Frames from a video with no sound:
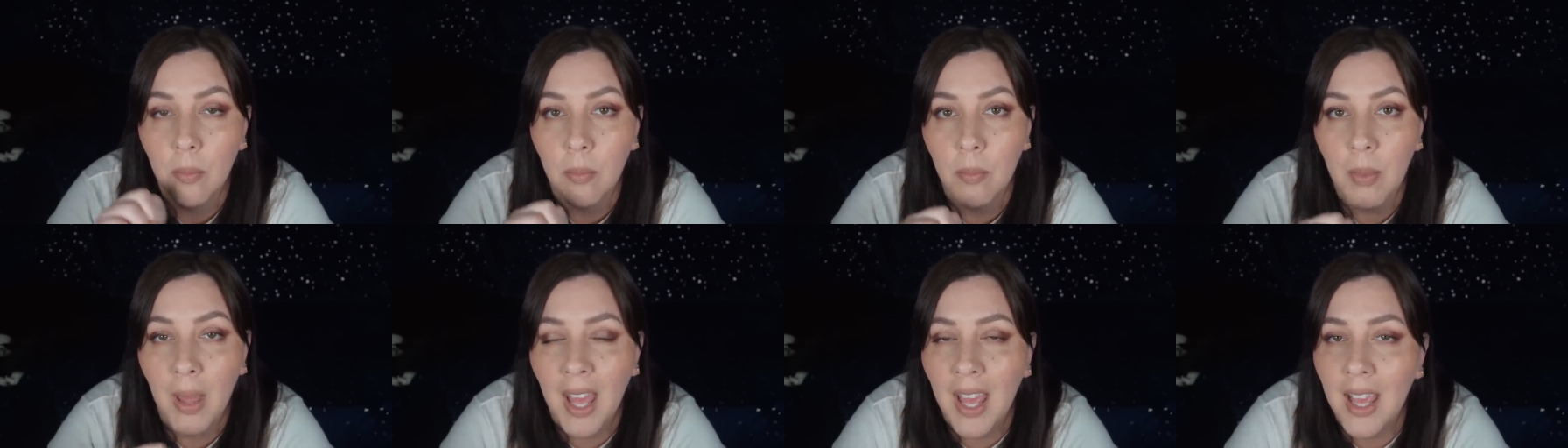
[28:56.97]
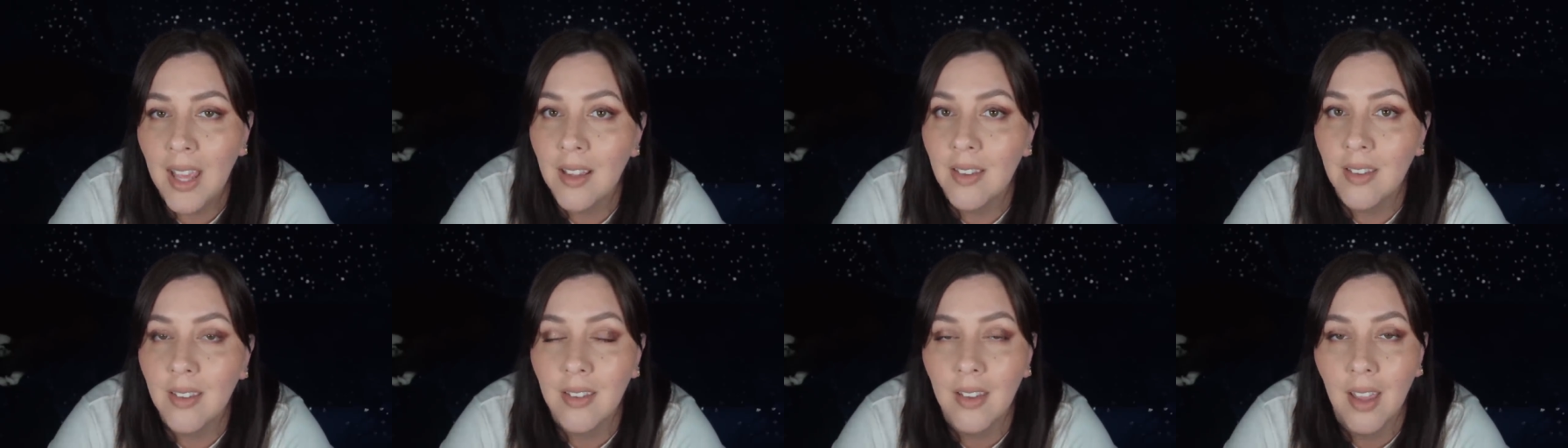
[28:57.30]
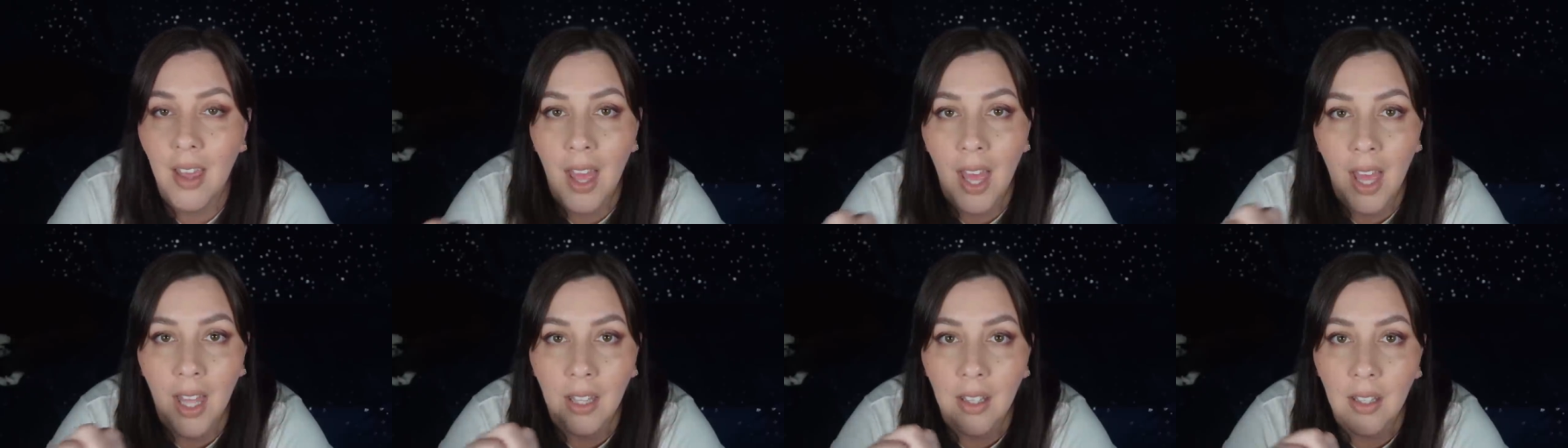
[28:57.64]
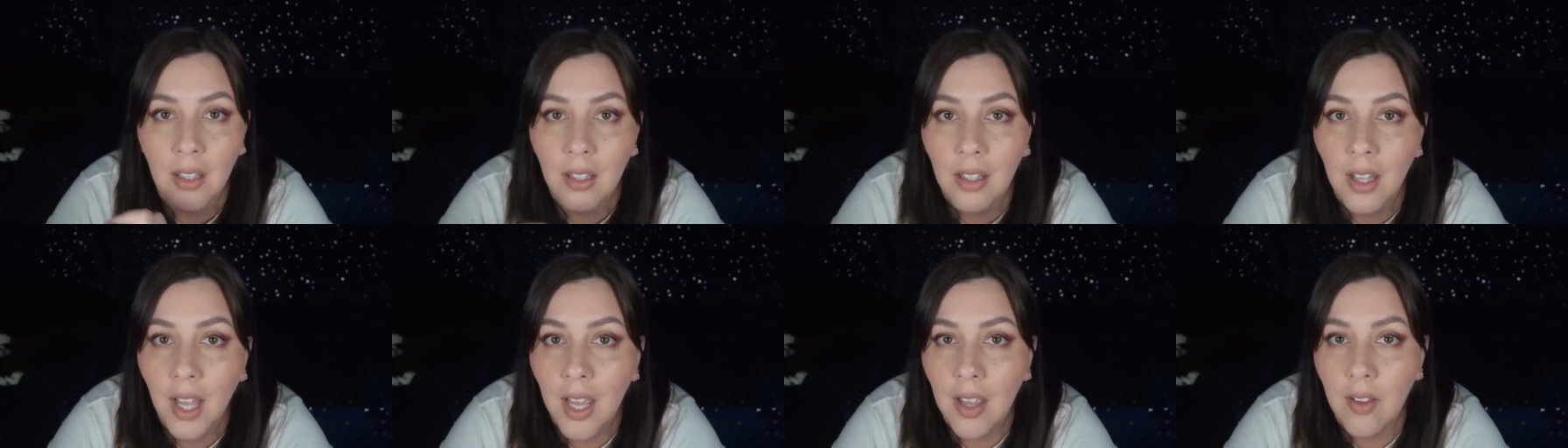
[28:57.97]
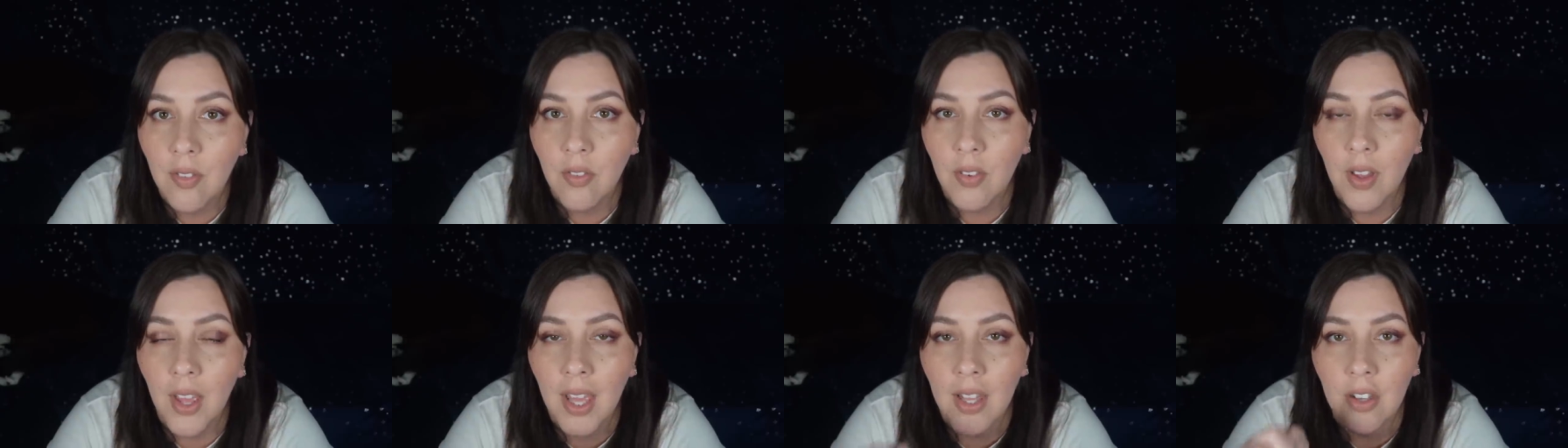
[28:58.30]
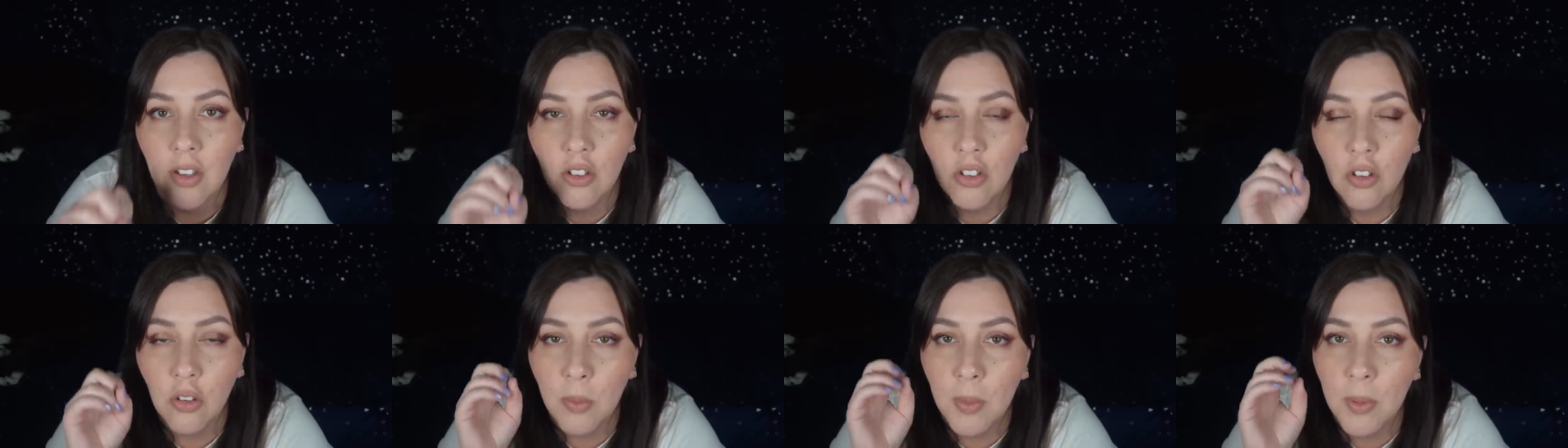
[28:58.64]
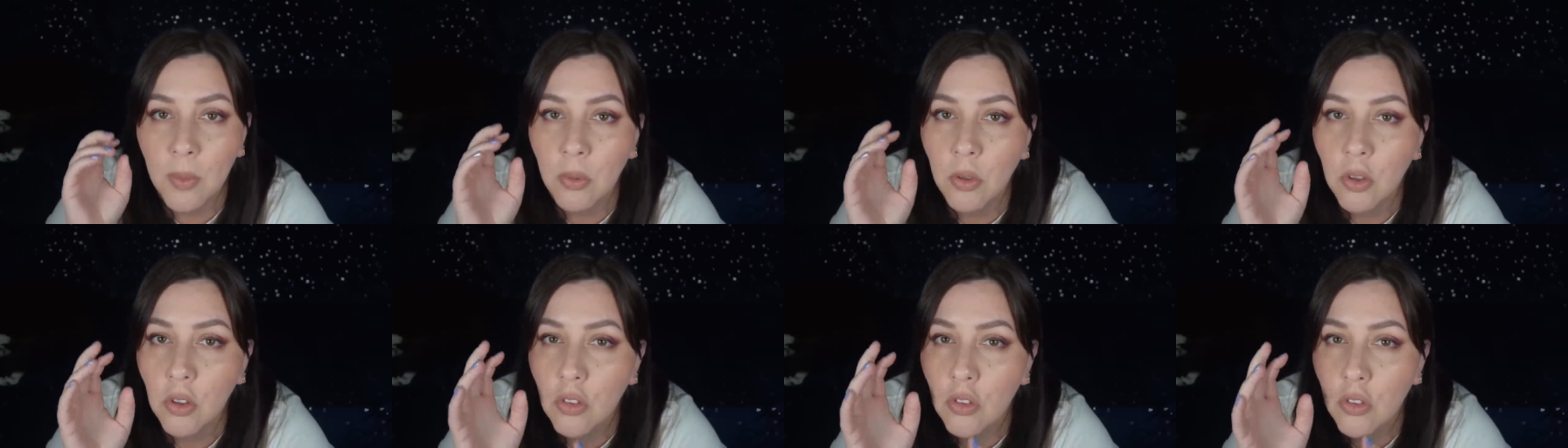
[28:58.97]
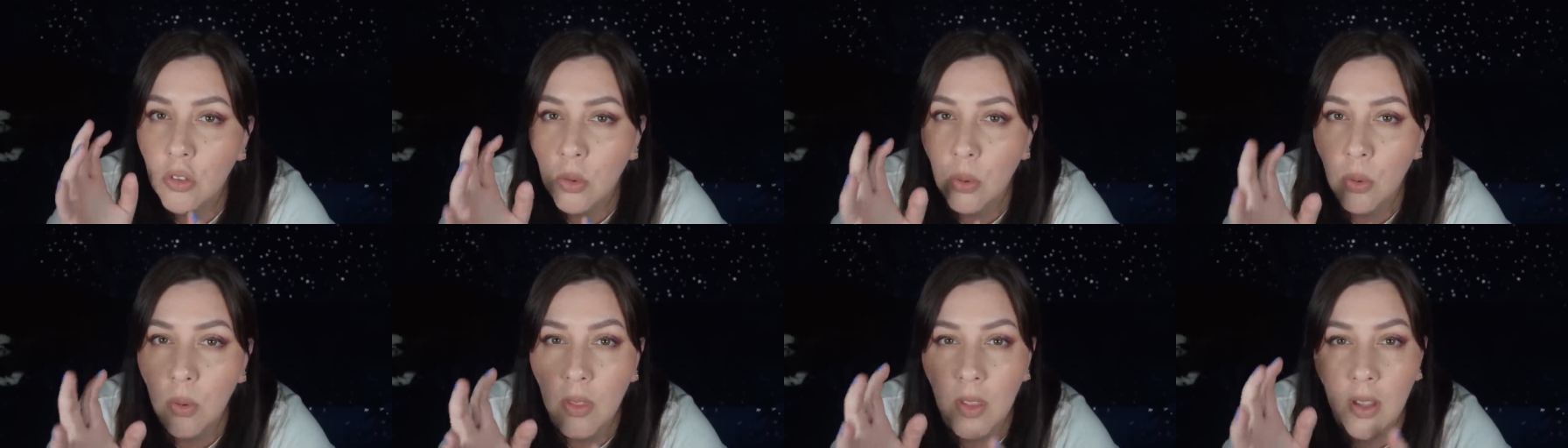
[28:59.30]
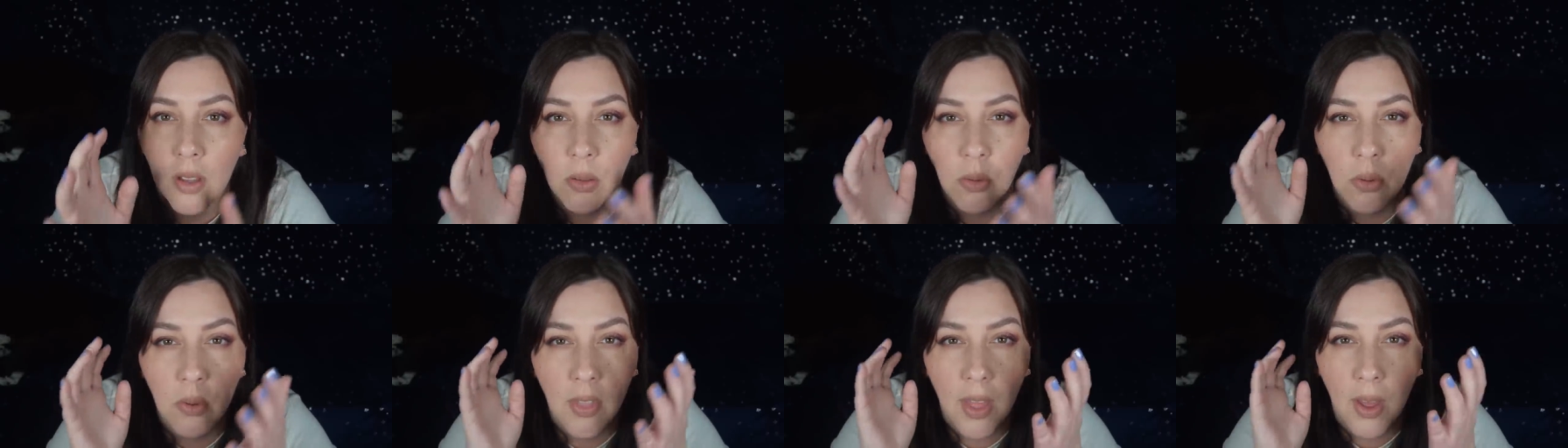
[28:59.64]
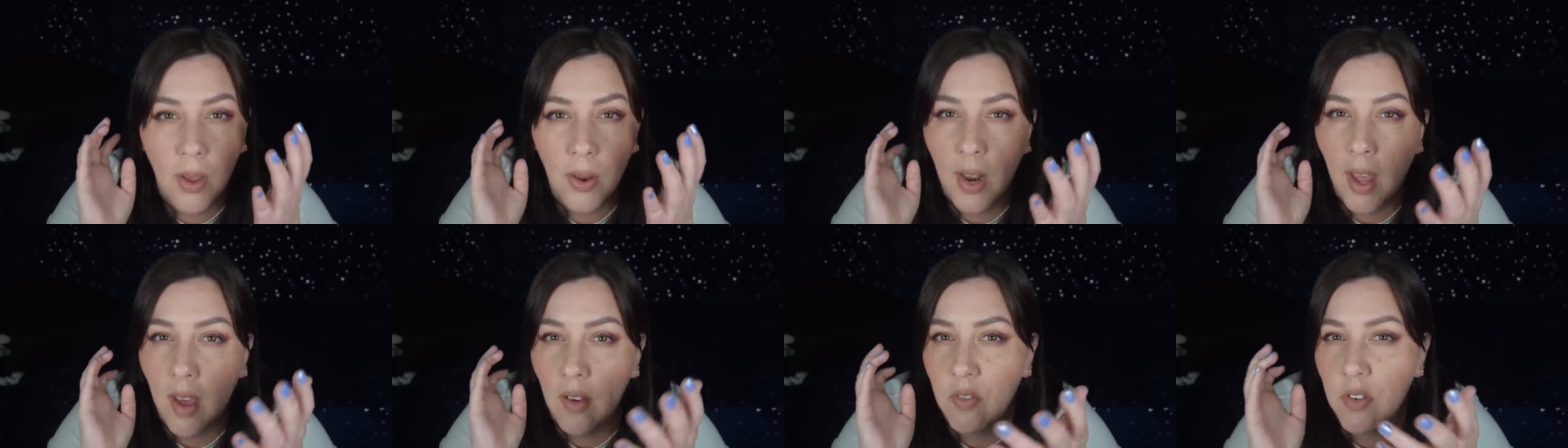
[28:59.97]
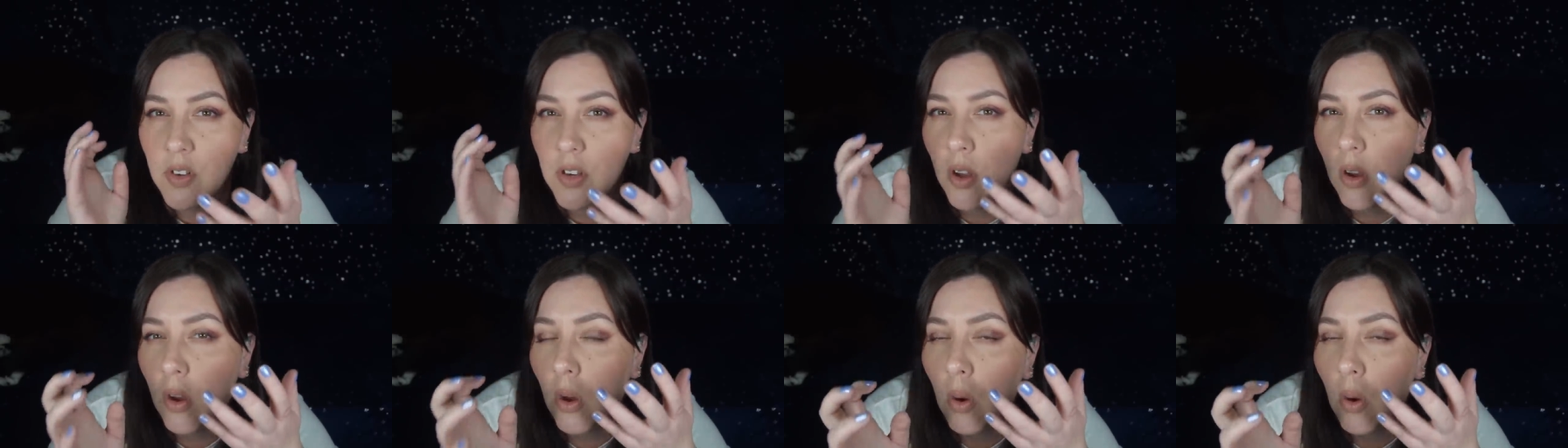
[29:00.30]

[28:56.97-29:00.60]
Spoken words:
pace at life and to just be able to do things without having to